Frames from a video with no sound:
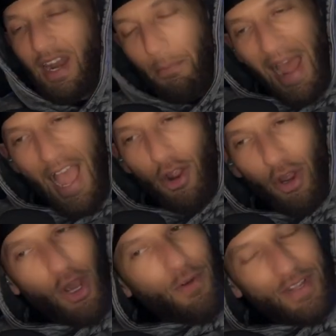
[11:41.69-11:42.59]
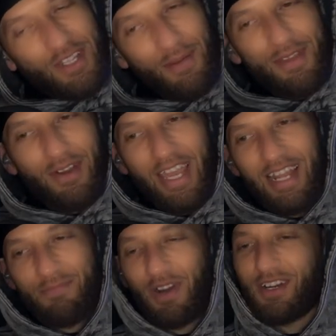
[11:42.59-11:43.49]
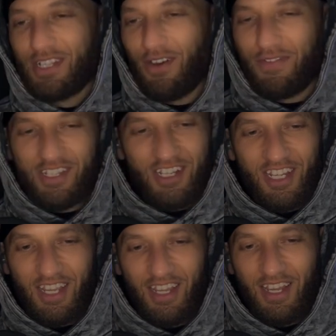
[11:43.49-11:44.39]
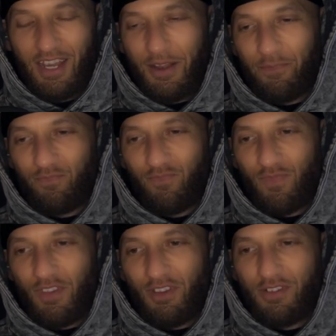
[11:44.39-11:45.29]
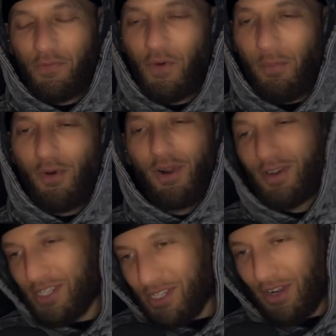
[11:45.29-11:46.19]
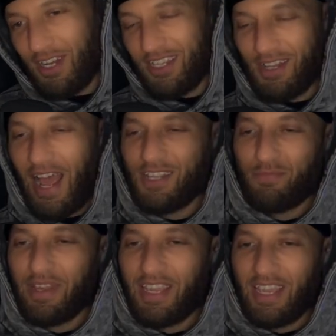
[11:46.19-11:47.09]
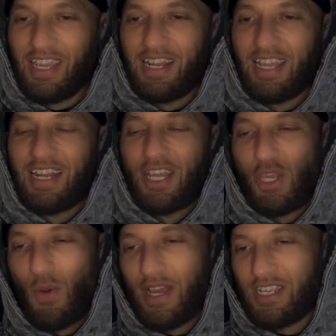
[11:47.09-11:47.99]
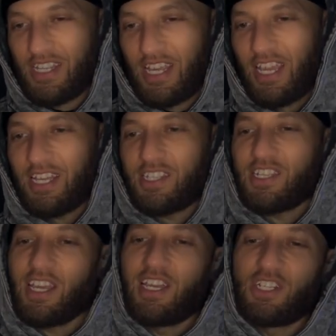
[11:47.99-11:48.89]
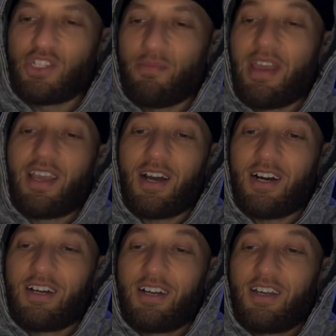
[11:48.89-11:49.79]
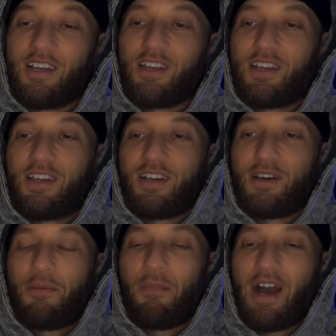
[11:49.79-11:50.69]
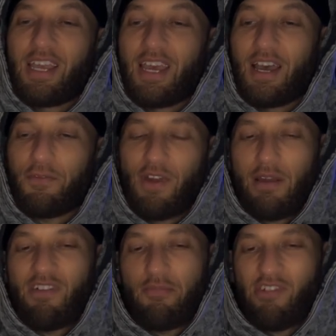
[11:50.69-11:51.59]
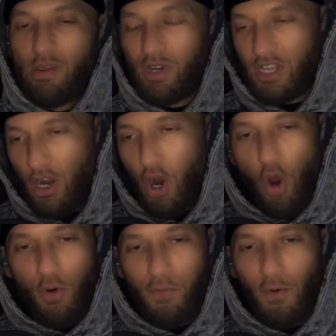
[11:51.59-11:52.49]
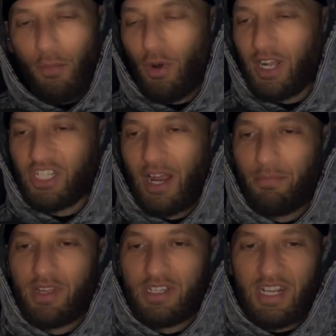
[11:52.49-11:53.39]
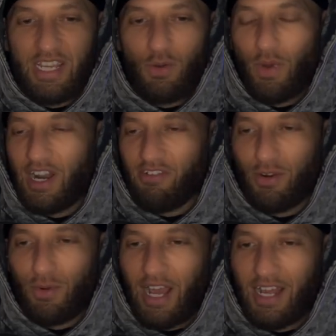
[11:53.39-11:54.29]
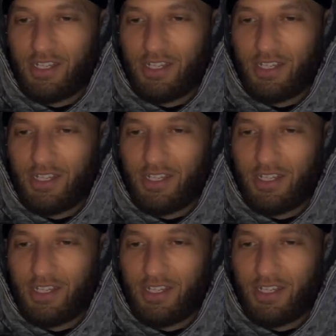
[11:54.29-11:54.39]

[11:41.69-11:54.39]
It might have gone over some of your head because obviously football or soccer is not as big in the US as it is in Jamaica. But yeah, Frank Ribery was a cold footballer, Champions League winner and all that.